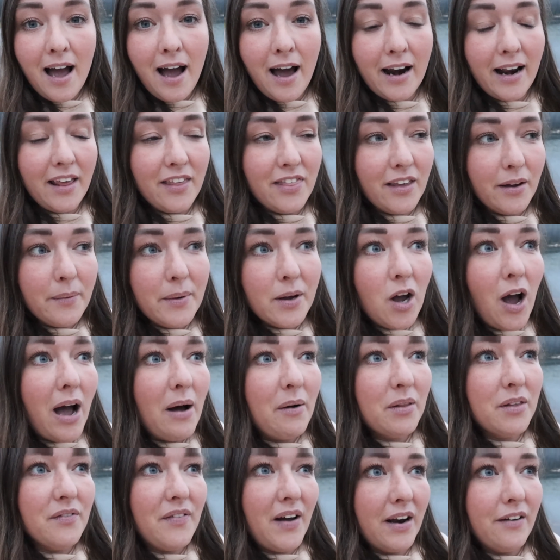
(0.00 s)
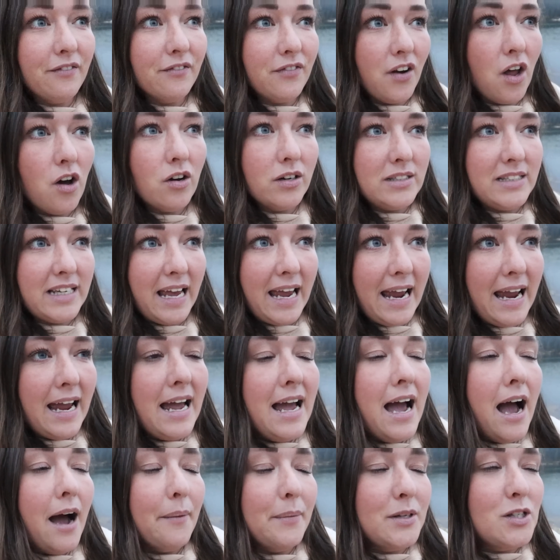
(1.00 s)
And I think we got out of the van and vlogged it,
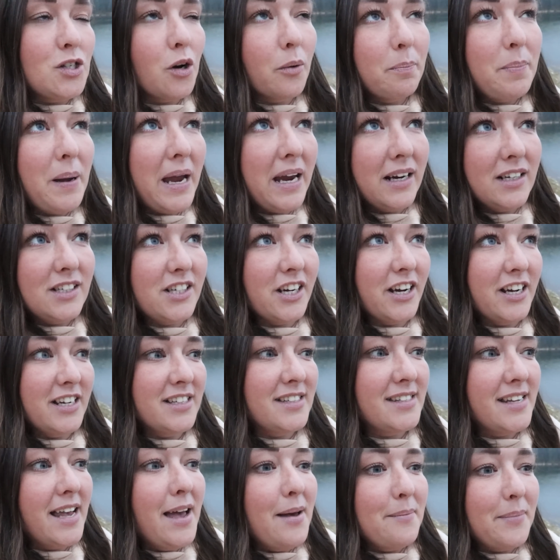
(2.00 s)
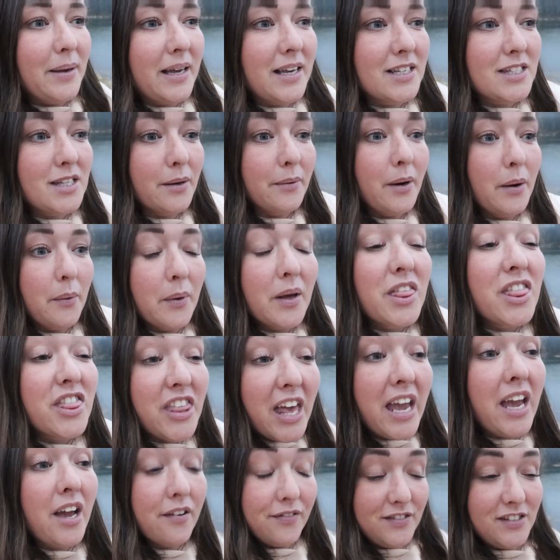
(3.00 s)
and we took pictures because it was
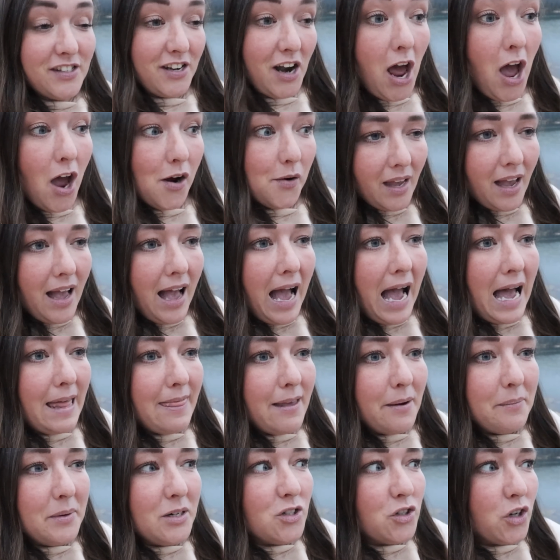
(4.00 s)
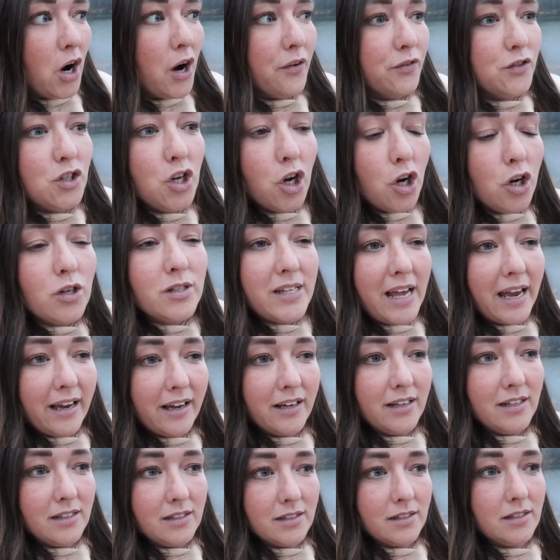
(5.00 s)
thick of snow. And then we drove 2
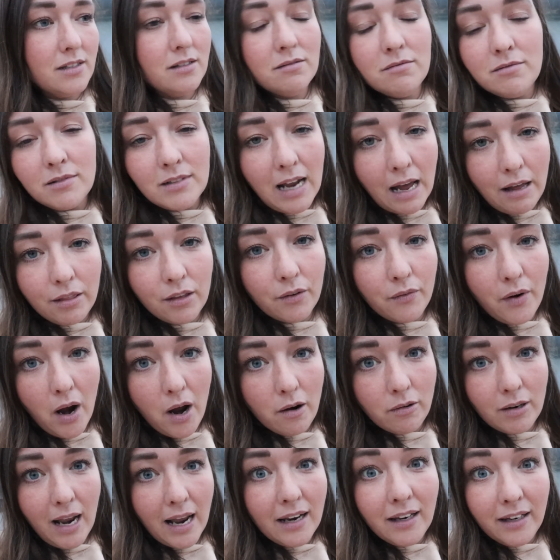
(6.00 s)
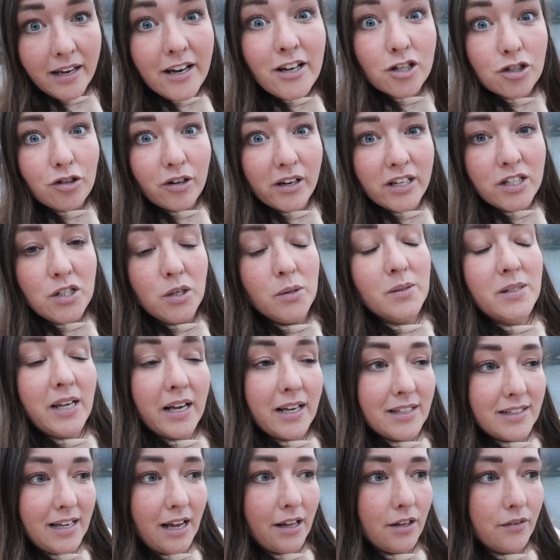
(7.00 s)
seconds down the road, like literally 2
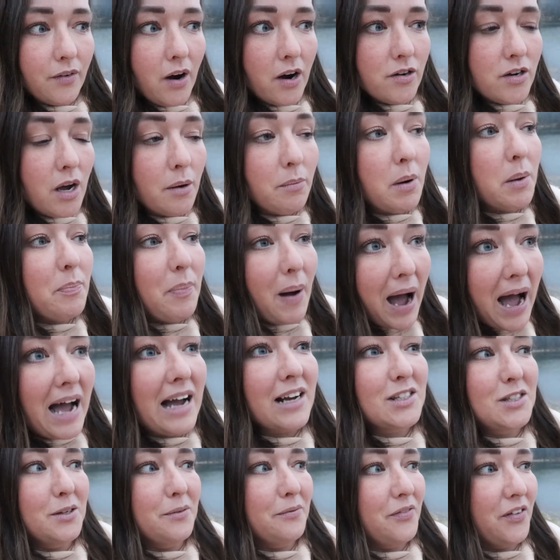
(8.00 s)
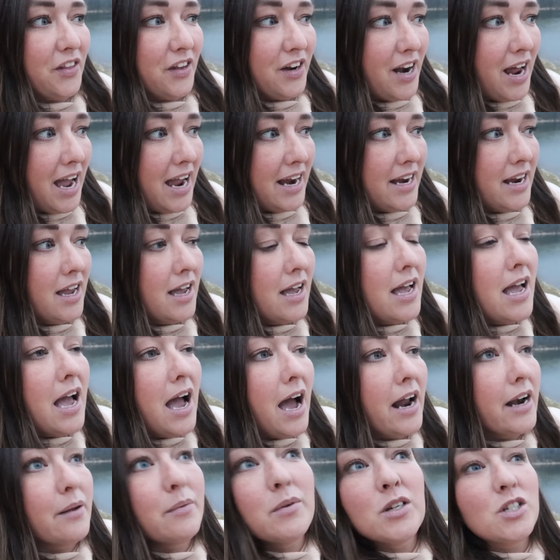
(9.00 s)
seconds down the road, and we parked up for the night,
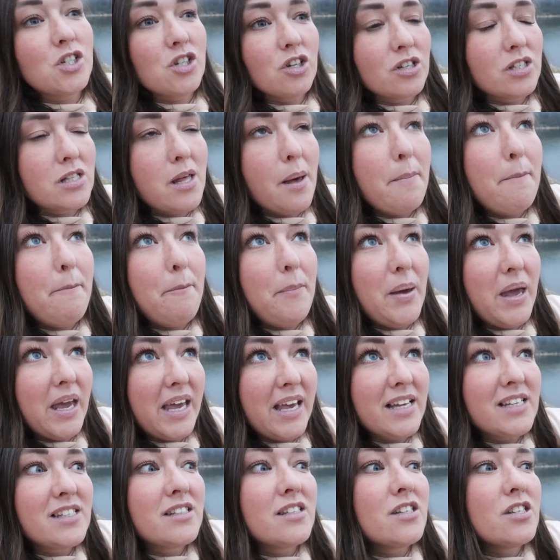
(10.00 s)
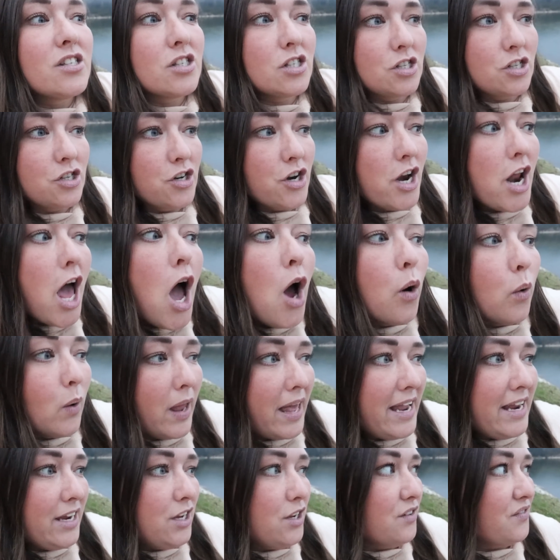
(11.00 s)
and it was just the biggest snow
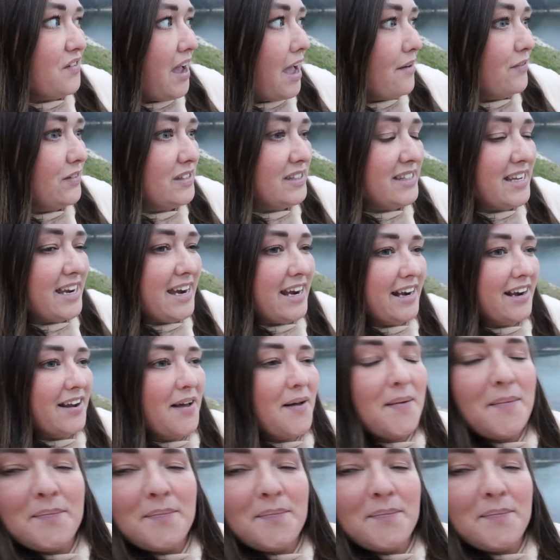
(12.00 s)
lake you've ever seen.